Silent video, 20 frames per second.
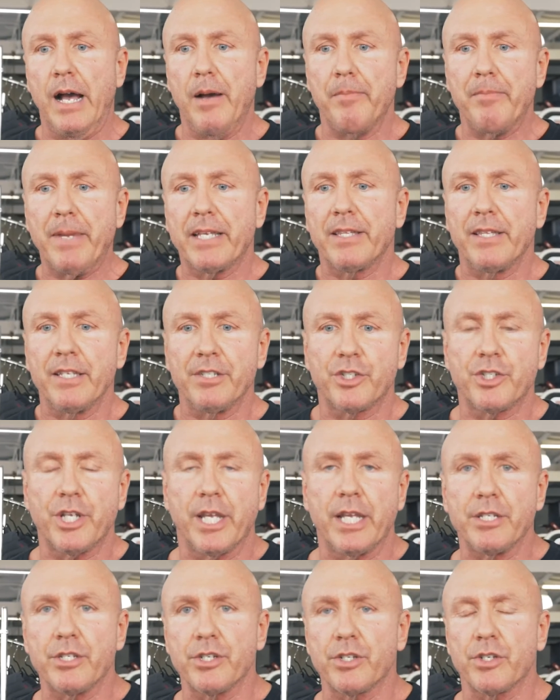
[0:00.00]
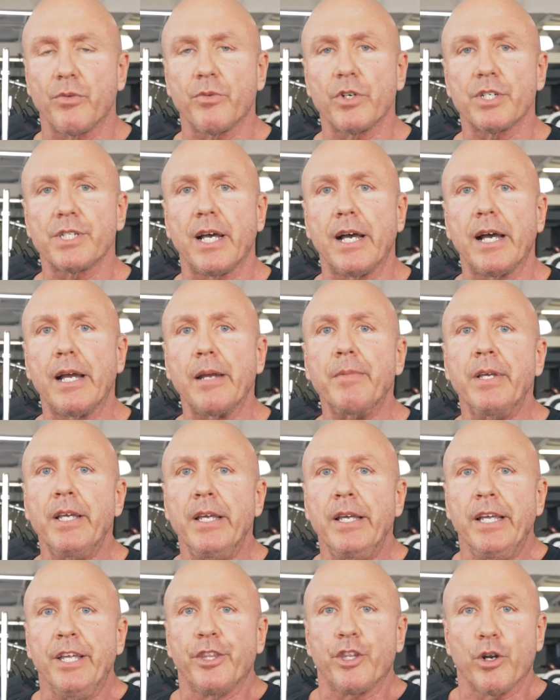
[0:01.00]
make these changes over time,
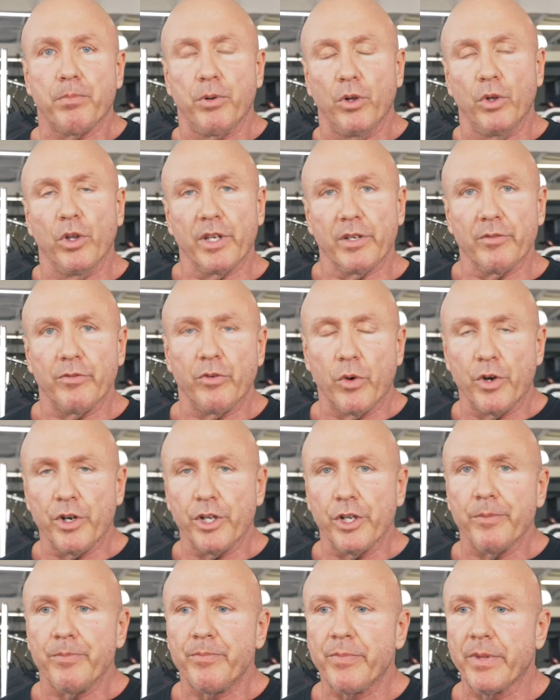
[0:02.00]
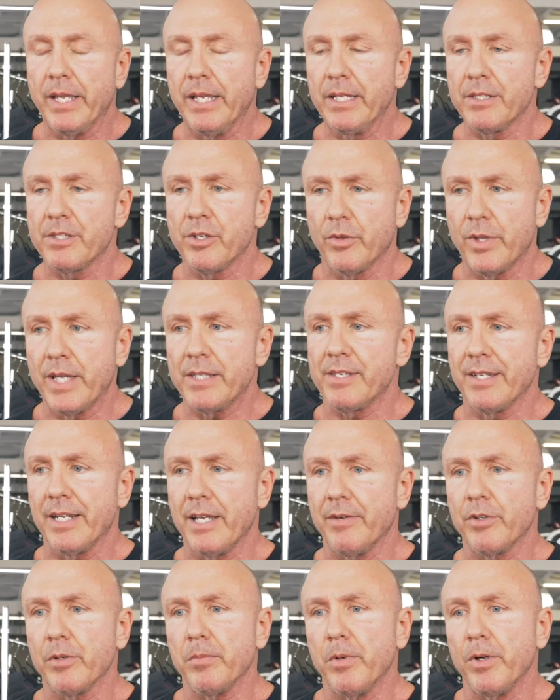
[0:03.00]
they're pulling for you. And so that's
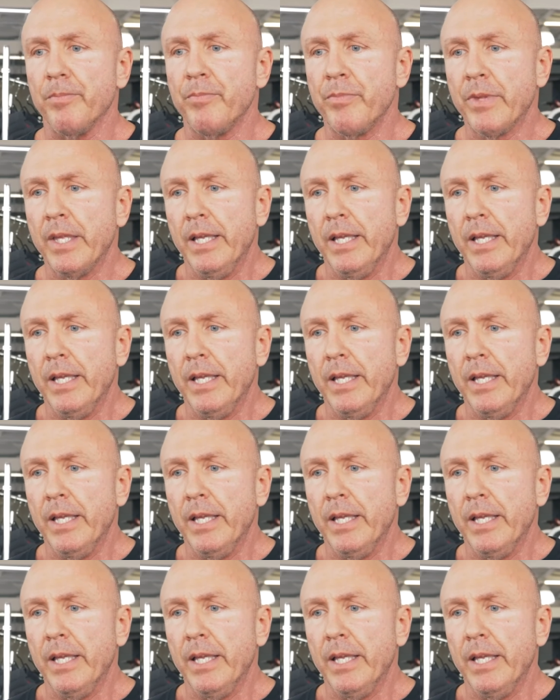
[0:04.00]
inevitable.